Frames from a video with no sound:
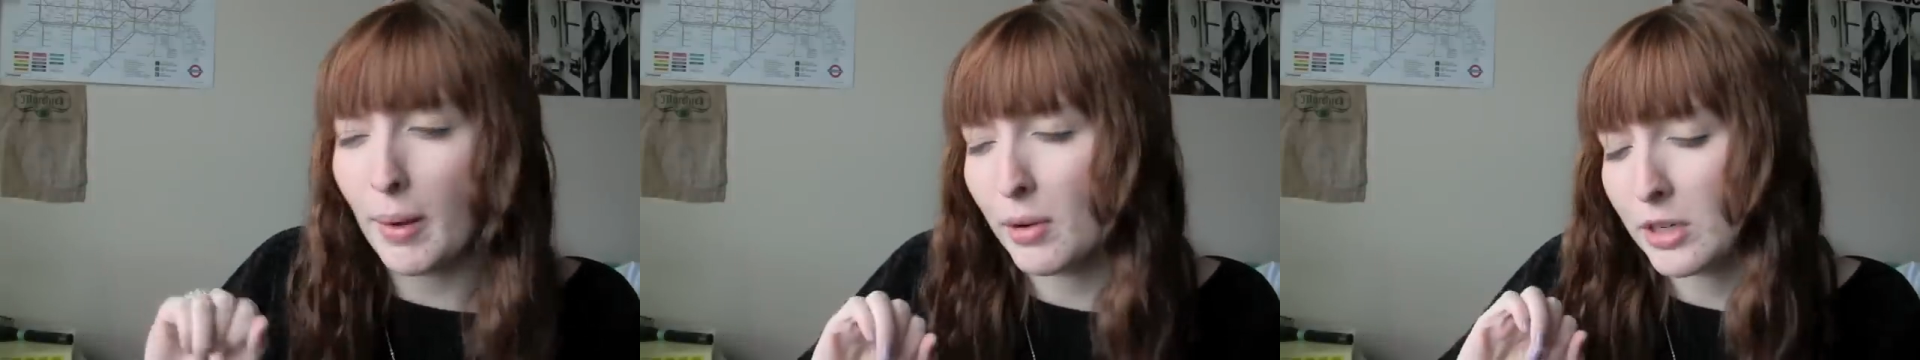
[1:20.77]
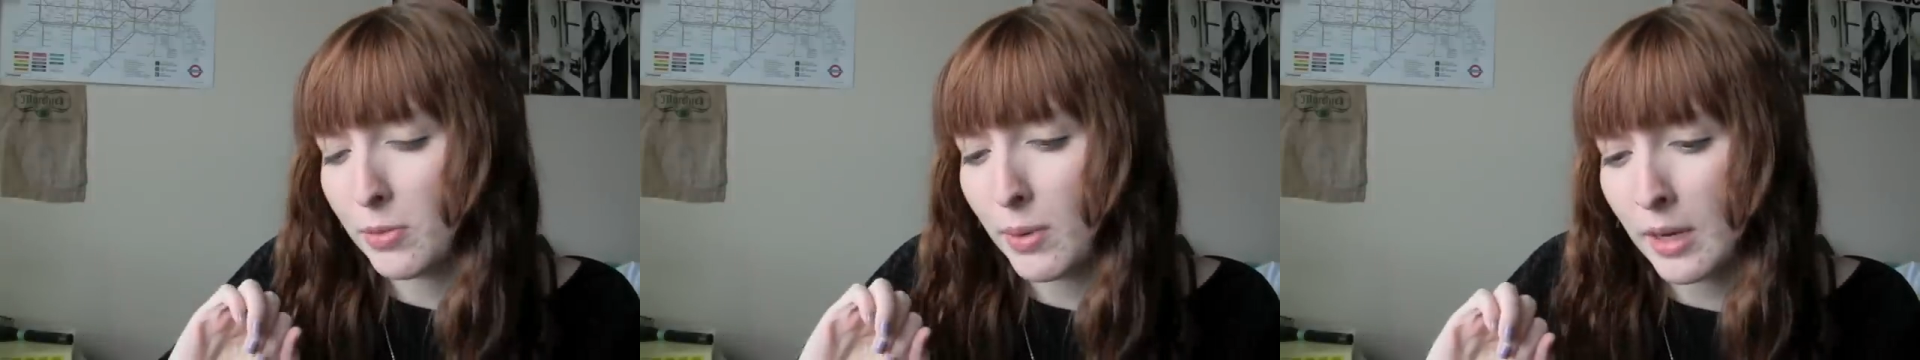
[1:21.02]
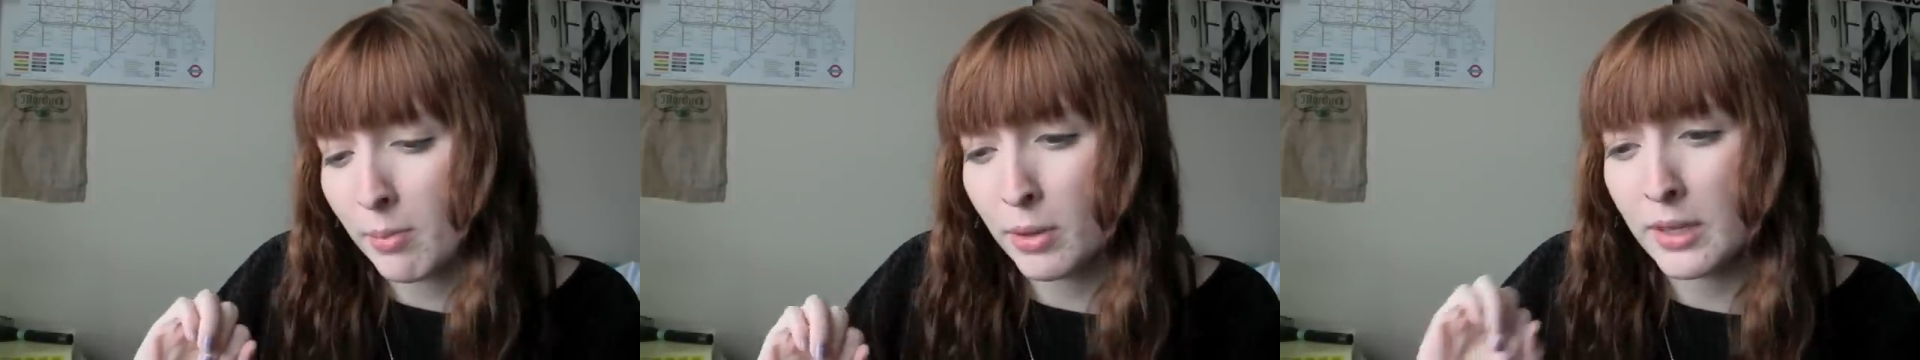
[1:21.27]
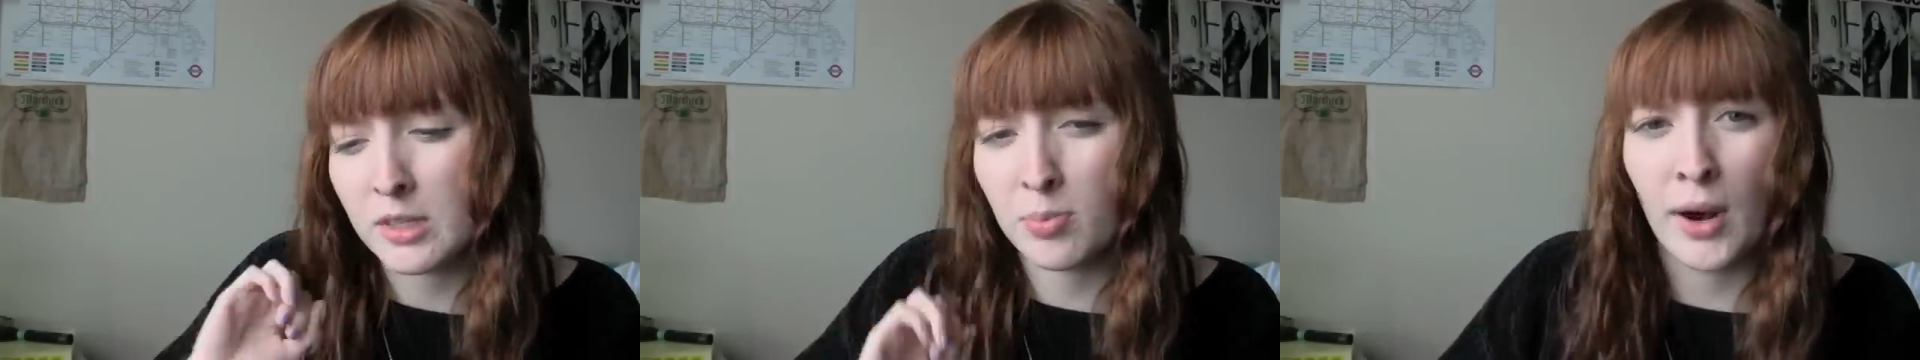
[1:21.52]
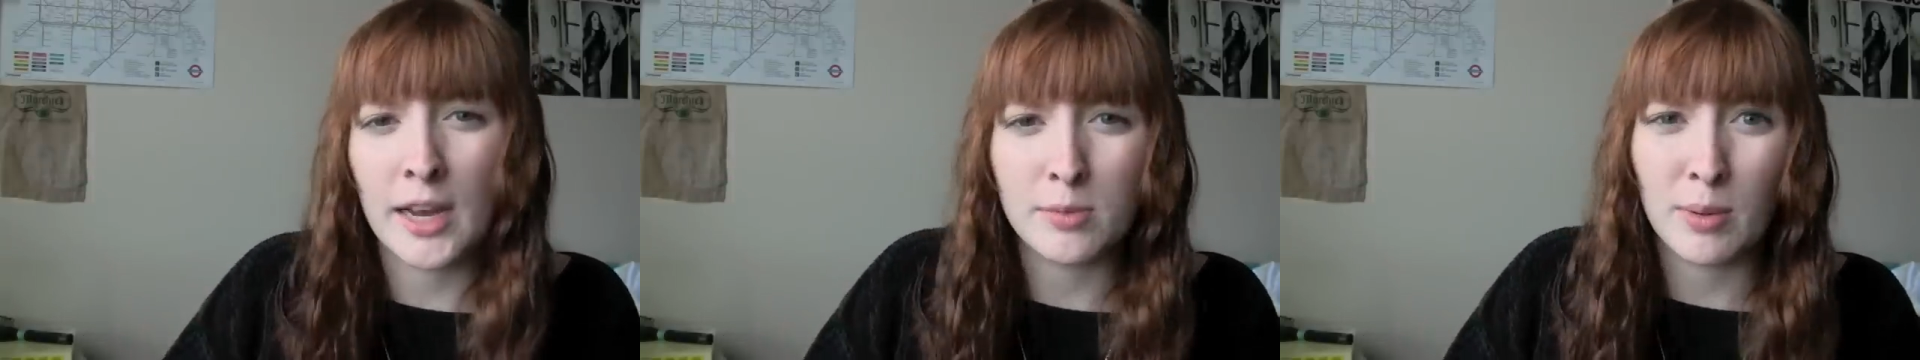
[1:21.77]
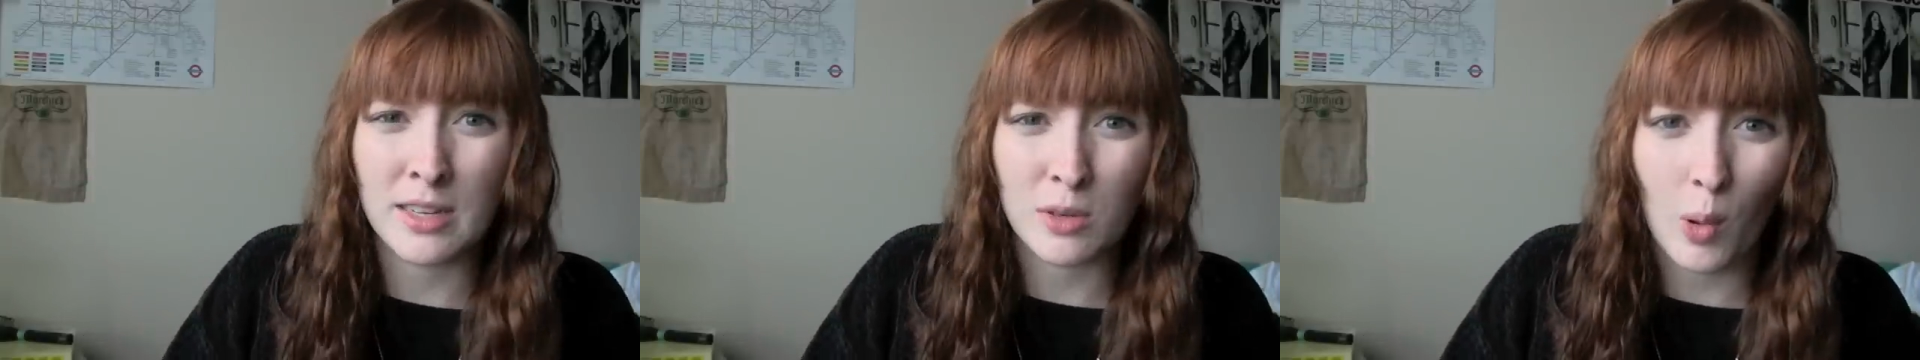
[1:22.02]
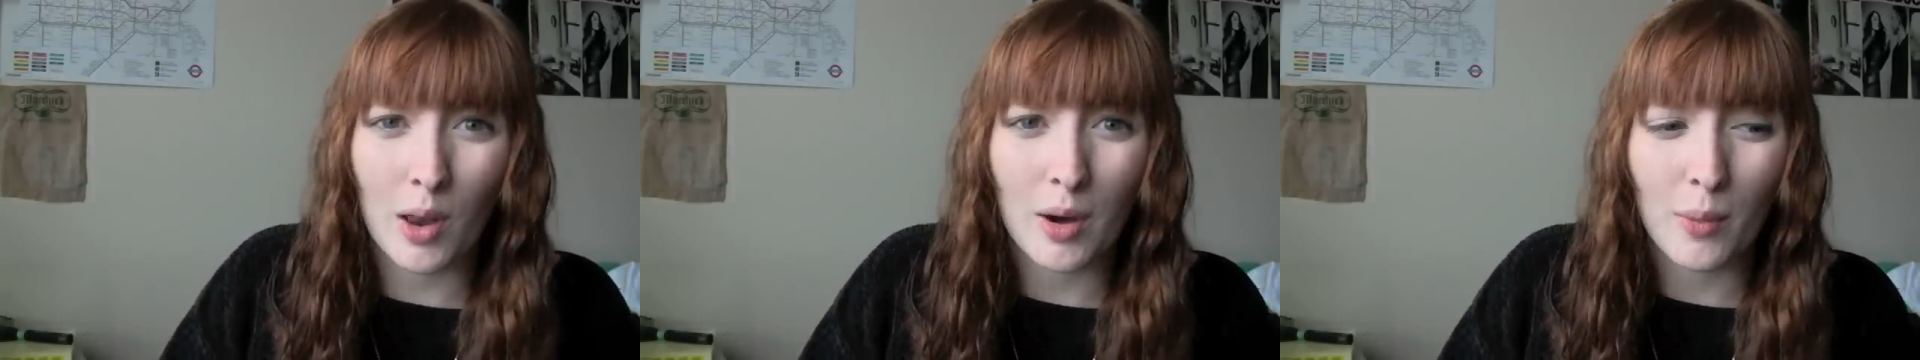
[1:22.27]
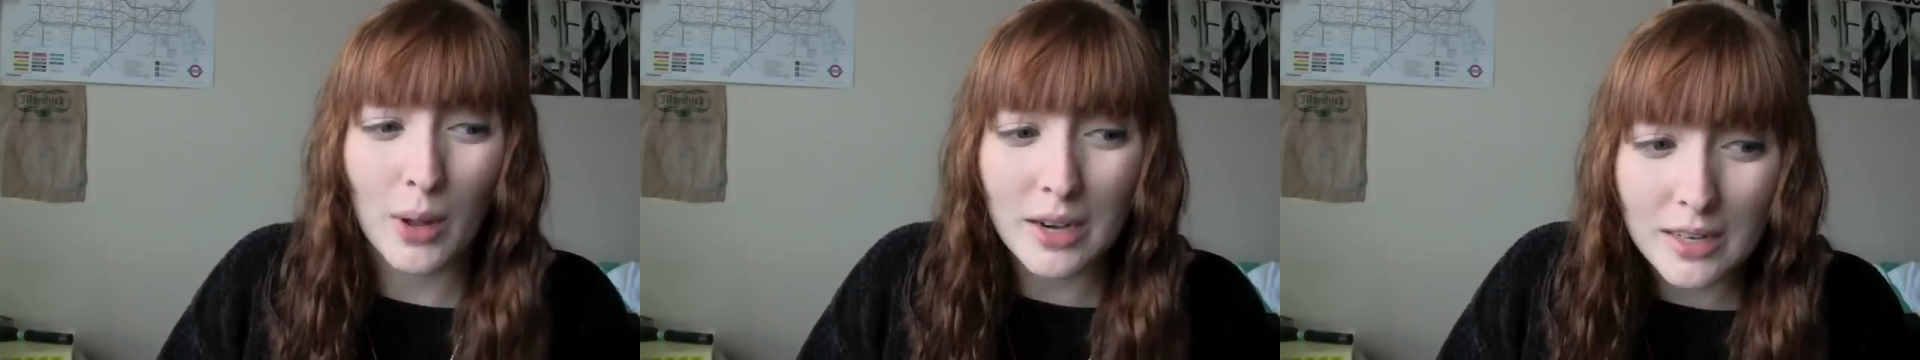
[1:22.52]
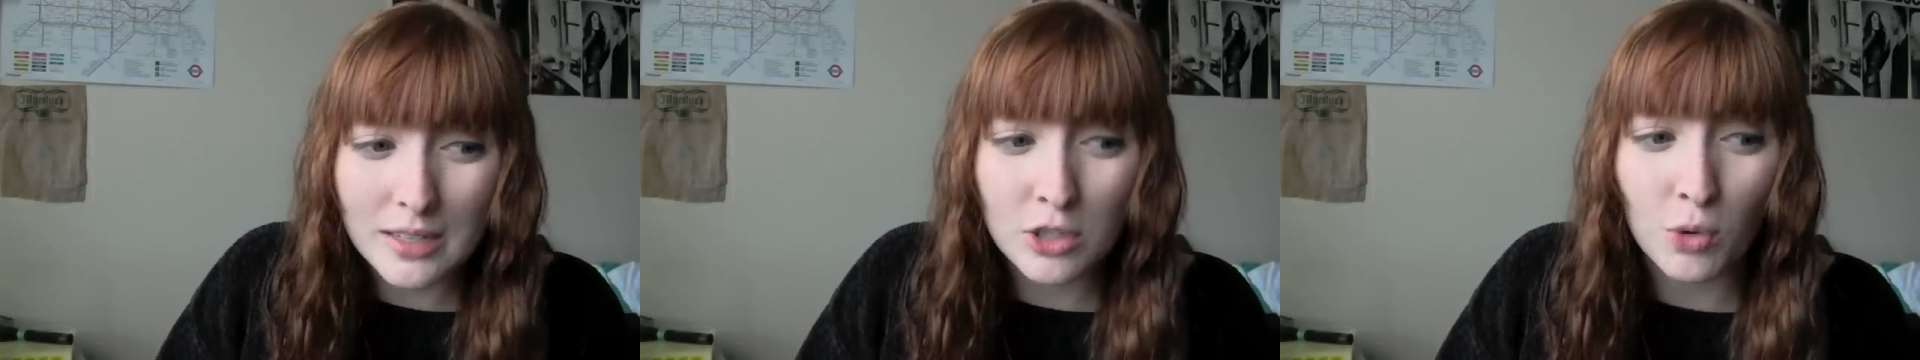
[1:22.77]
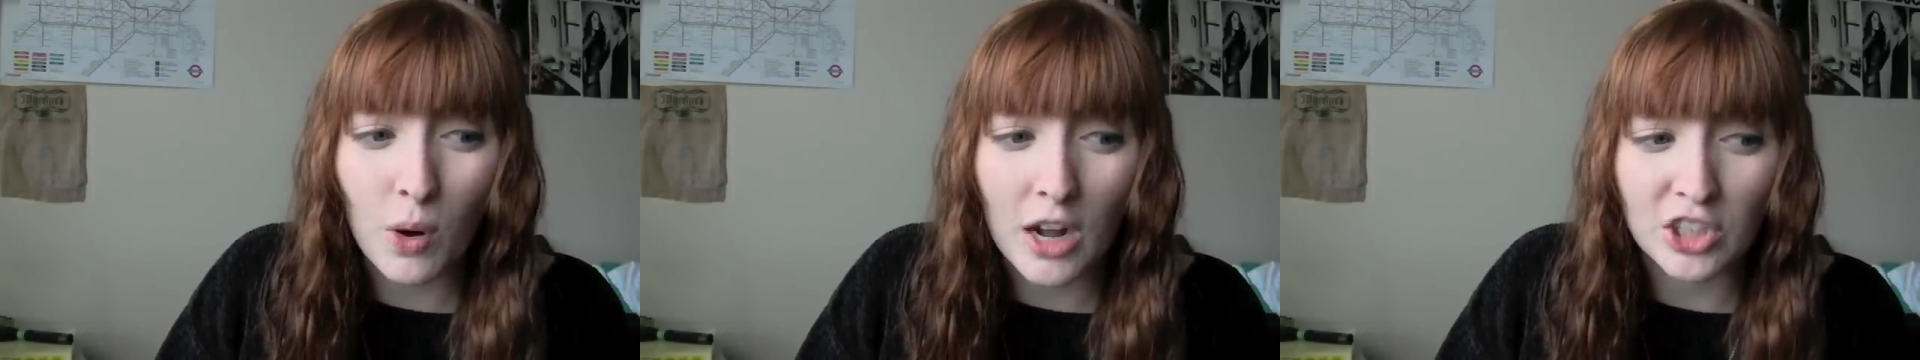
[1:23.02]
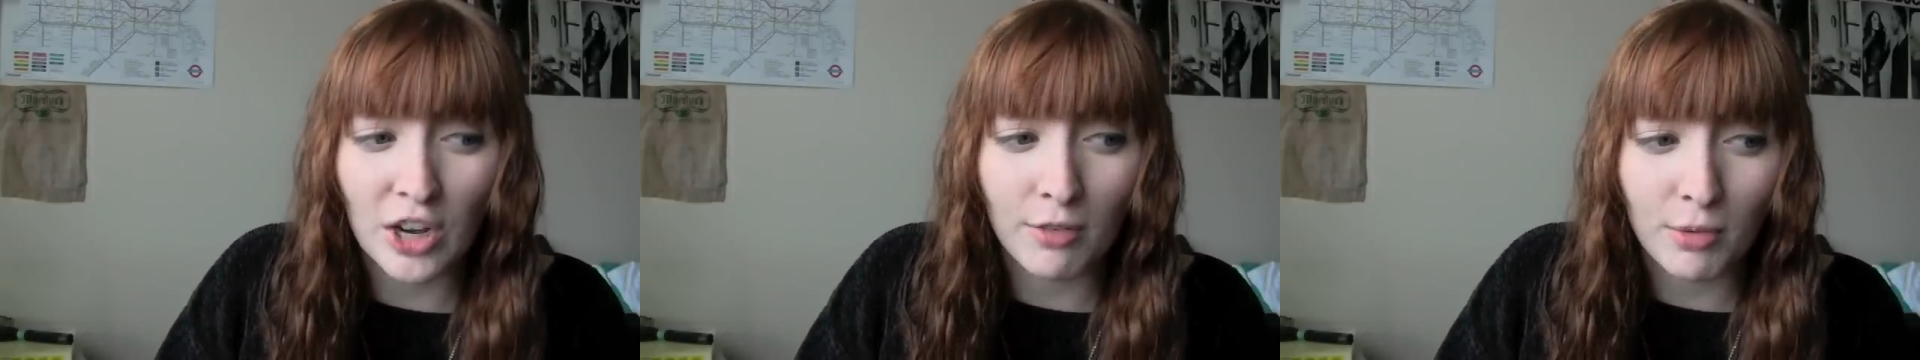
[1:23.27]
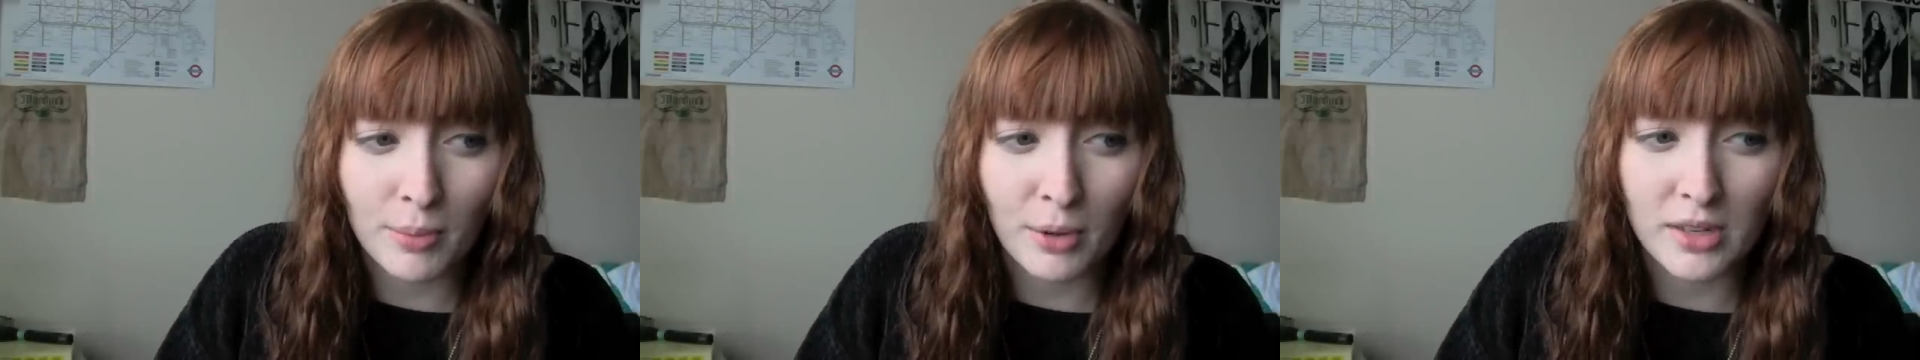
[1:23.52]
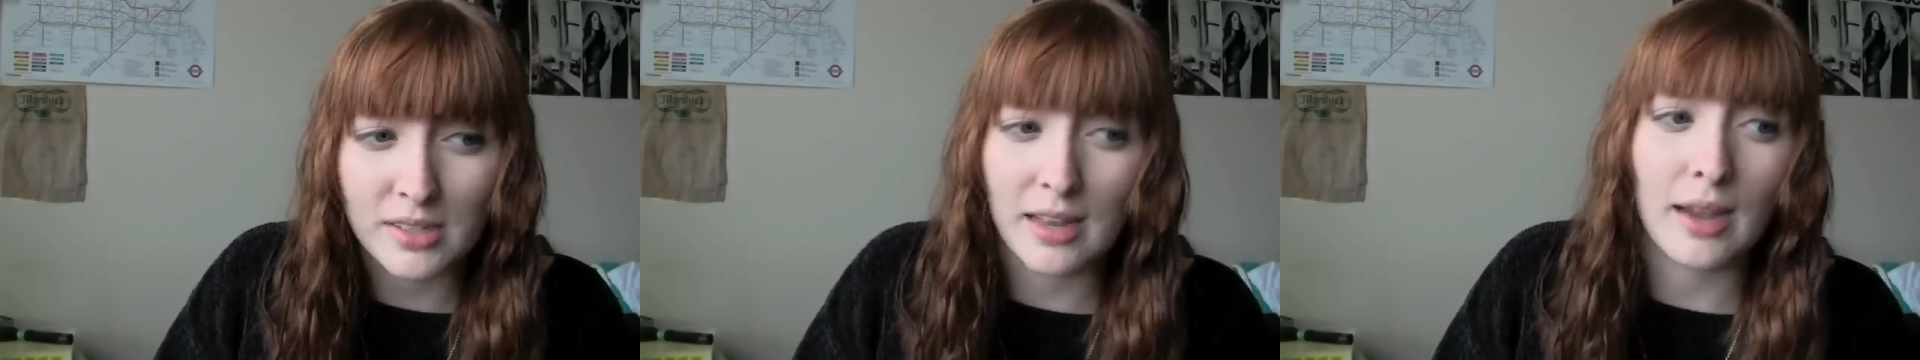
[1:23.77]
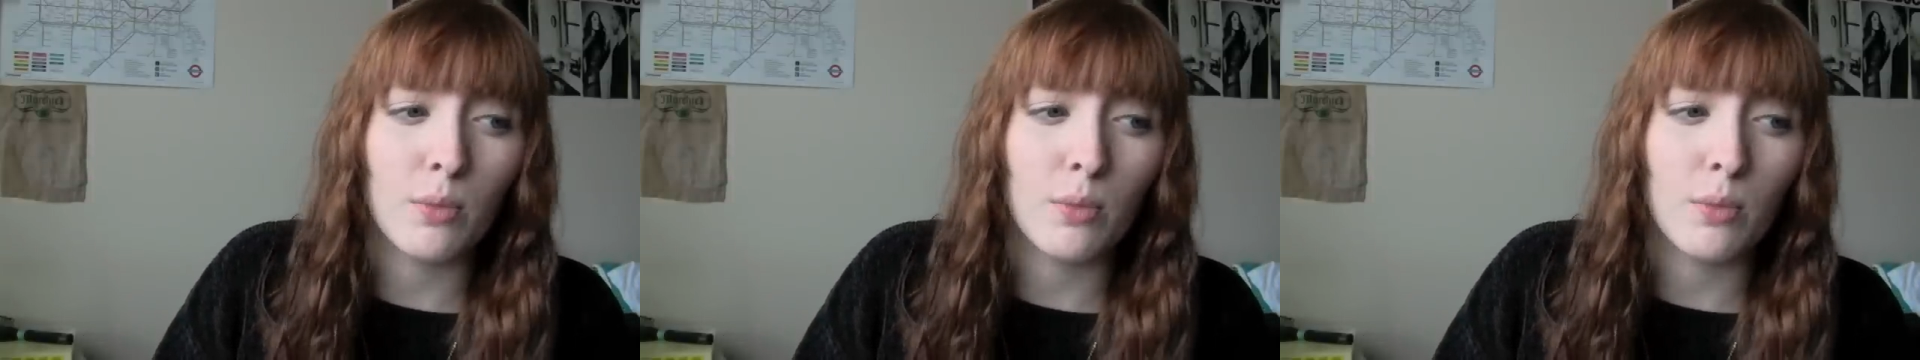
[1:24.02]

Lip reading: I want it to be a complete surprise because when I went in to watch Half-Blood Prince,